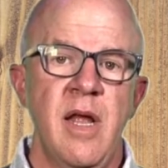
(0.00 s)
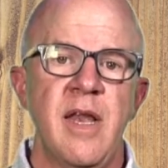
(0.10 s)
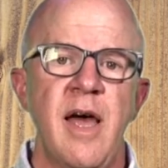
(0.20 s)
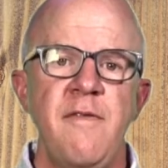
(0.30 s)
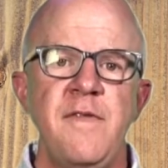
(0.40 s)

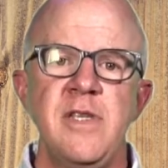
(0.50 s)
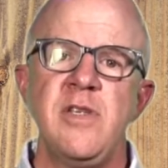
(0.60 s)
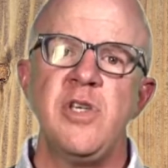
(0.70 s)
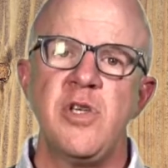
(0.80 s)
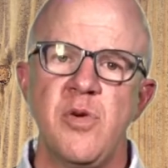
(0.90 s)
Life is
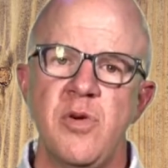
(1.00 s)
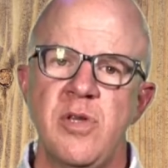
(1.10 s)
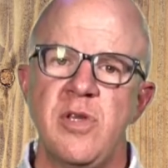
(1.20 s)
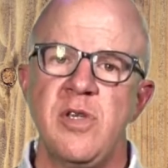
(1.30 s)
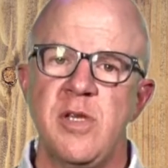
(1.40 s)
too short
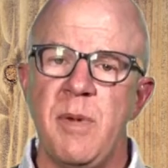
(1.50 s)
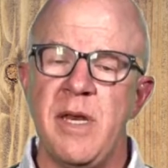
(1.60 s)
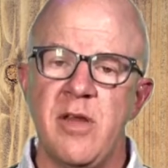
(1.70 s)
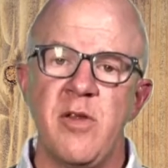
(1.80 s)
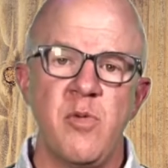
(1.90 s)
to
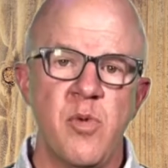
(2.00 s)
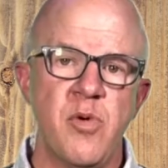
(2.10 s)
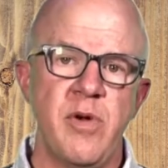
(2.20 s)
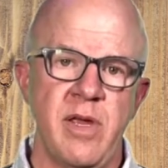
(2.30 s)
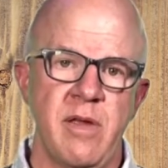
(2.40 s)
spend it on
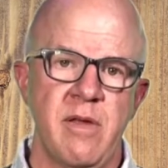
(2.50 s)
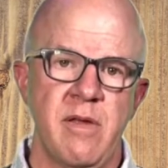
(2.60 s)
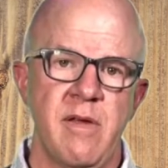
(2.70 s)
warring.